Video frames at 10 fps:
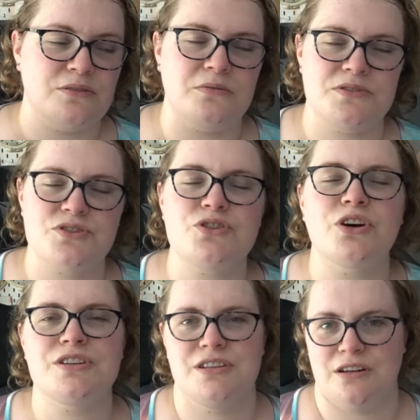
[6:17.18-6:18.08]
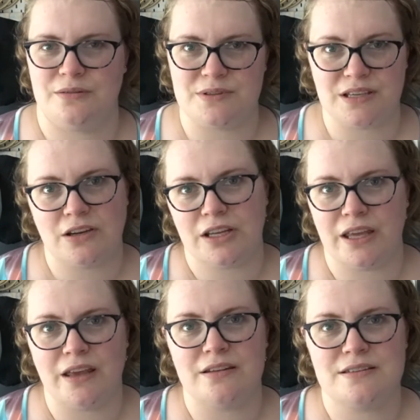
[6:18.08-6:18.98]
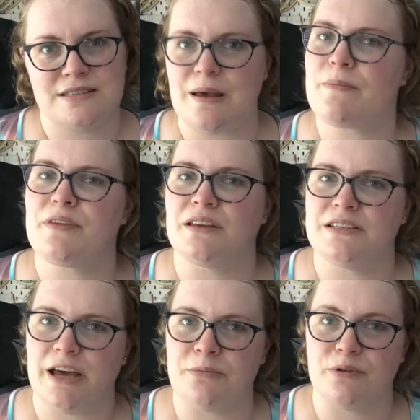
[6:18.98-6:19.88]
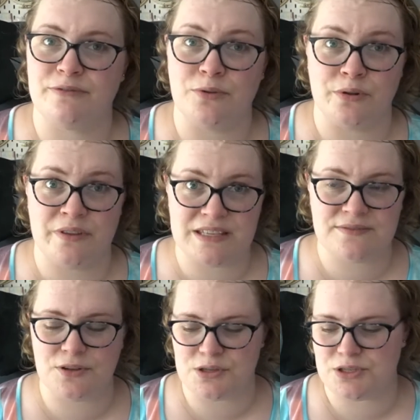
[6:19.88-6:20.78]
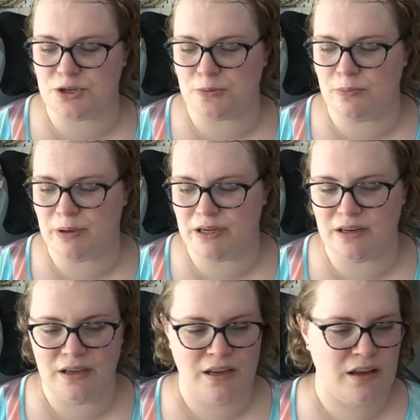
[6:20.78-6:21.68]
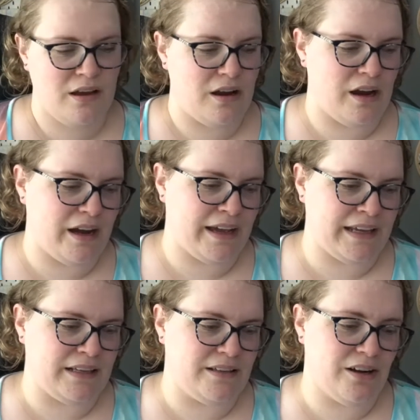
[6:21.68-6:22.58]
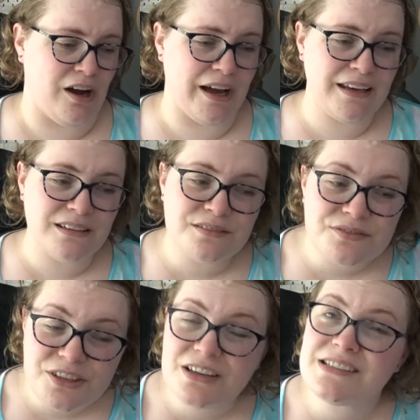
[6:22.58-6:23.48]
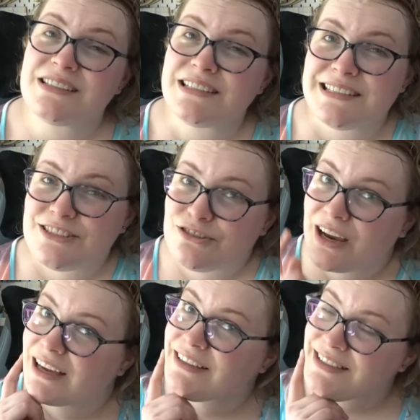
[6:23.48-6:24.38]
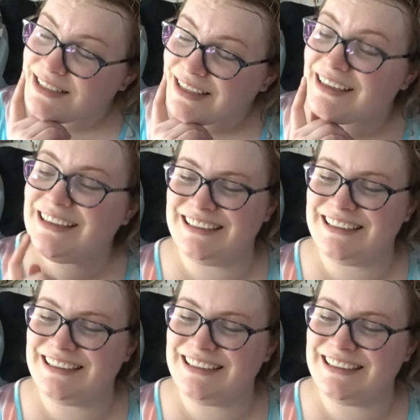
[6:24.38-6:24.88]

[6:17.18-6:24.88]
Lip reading: certain I was going to get something done before this FlossTube, but I kind of got distracted.